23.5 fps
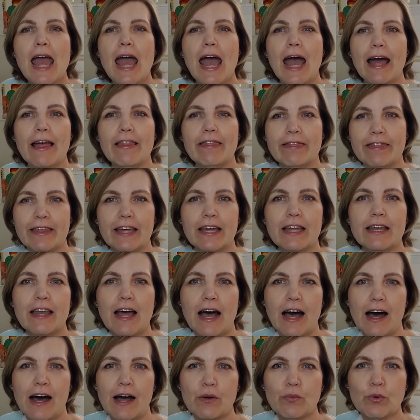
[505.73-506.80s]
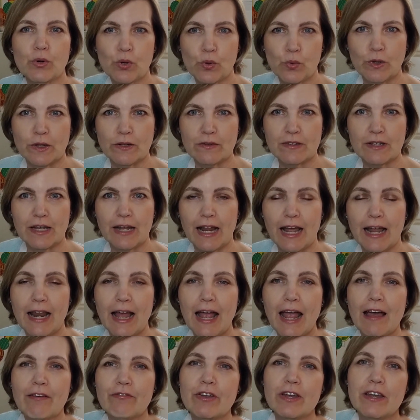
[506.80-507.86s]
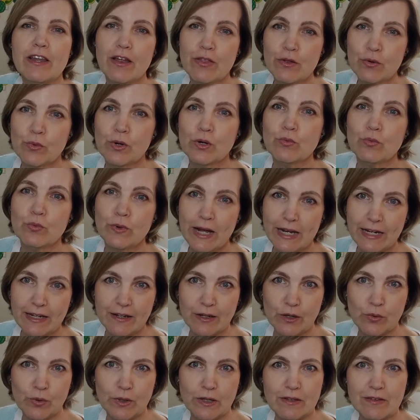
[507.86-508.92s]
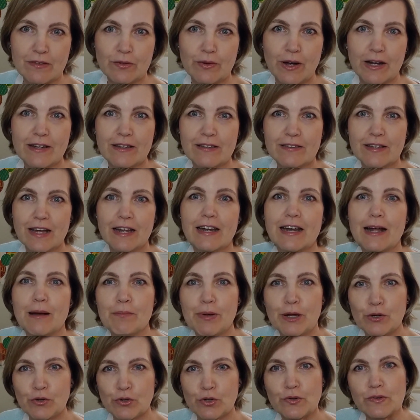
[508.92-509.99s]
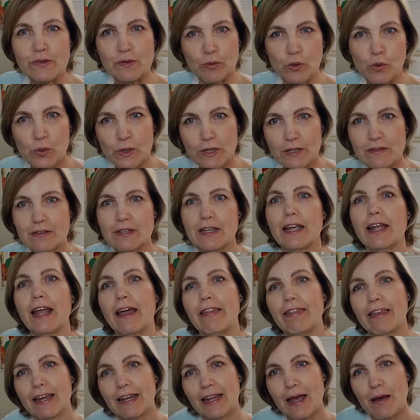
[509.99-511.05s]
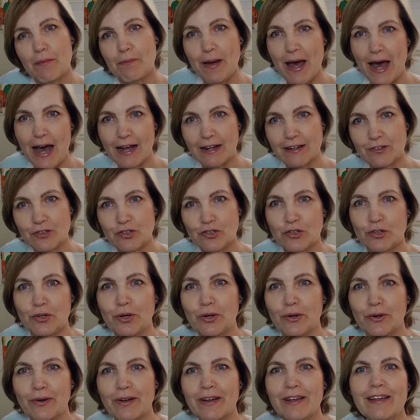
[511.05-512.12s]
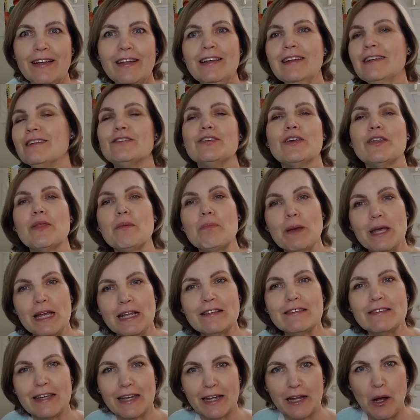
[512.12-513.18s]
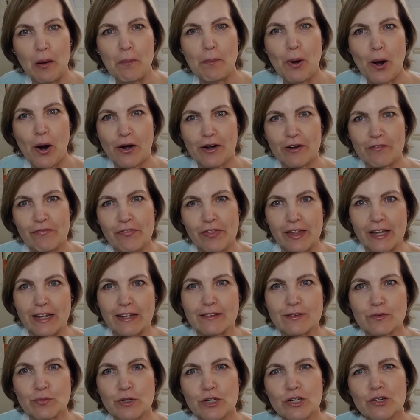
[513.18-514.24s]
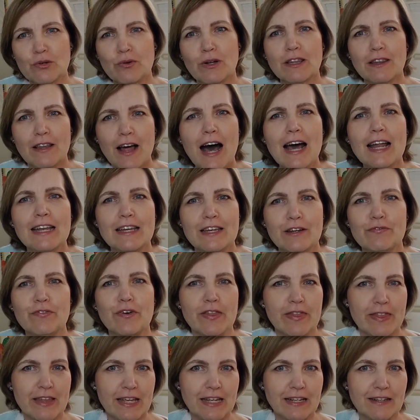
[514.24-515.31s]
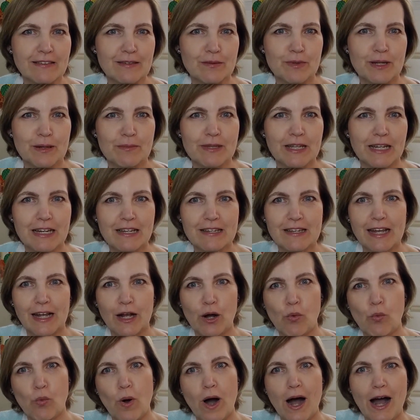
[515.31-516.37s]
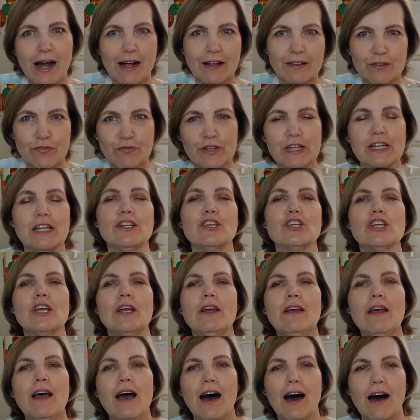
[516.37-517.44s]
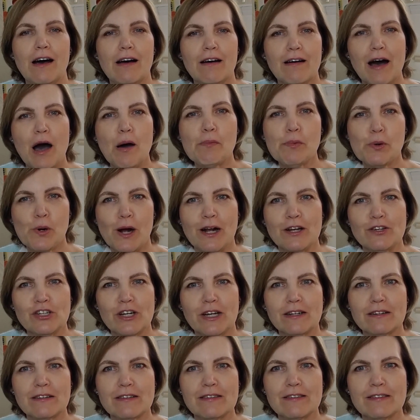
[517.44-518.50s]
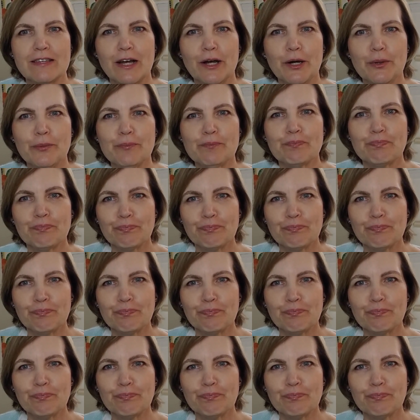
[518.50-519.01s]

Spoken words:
And then I will quilt it. And I have another one ready to quilt. So I decided I better do some quilting and then get back to the piecing part of things. When you do a lot of different things, sometimes it can take a while to finish a project. So